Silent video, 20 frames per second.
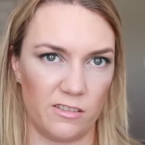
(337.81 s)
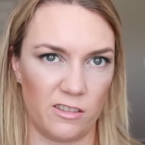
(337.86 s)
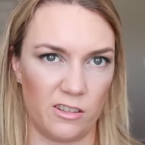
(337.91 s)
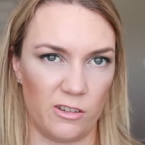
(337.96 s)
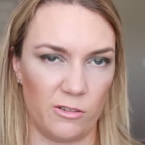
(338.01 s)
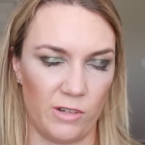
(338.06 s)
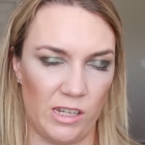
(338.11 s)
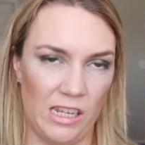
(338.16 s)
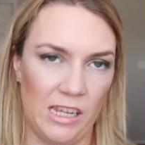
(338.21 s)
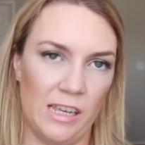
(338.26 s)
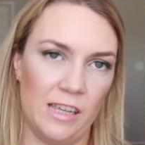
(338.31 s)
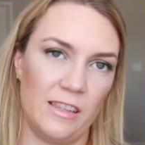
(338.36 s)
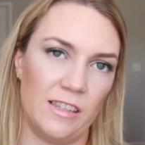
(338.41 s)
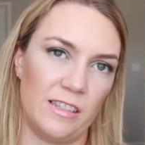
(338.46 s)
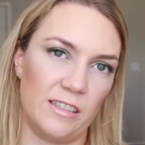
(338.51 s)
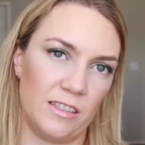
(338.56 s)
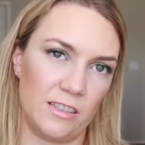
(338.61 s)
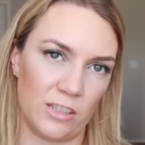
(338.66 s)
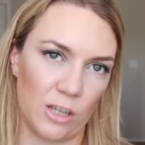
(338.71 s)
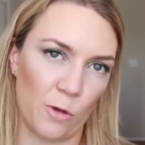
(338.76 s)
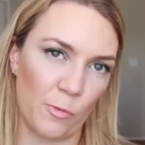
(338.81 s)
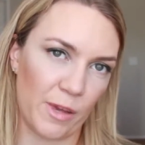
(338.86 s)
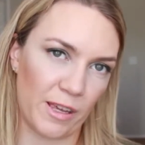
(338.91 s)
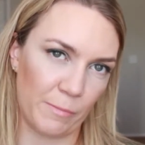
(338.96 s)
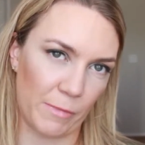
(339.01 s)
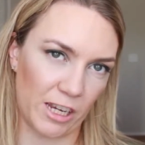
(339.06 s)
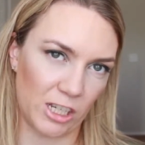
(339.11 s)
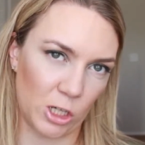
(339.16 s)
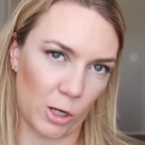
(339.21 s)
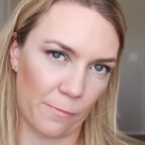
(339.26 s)
so this does not make
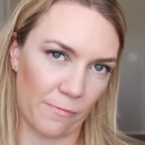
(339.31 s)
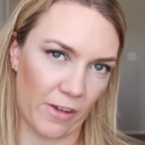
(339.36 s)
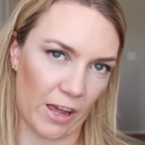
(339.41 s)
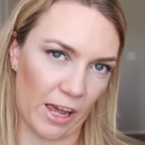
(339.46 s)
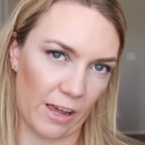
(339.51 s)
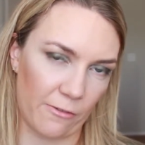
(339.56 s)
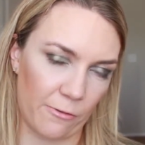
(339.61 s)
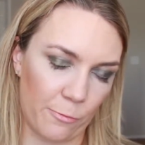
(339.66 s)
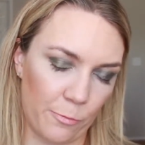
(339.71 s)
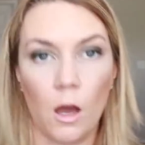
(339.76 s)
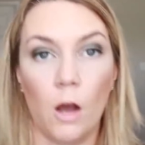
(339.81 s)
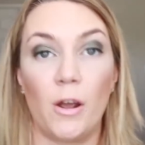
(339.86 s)
my top 5.